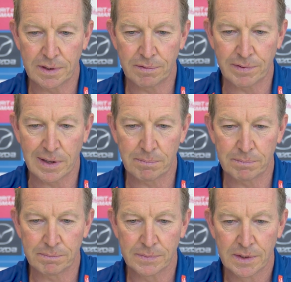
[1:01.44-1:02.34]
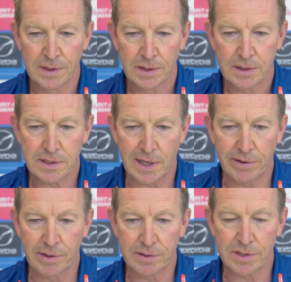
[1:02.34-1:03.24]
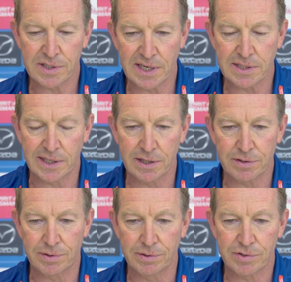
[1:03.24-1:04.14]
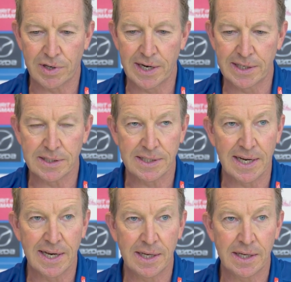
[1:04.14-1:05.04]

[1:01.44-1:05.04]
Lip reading: They've Taran just has to get through training today.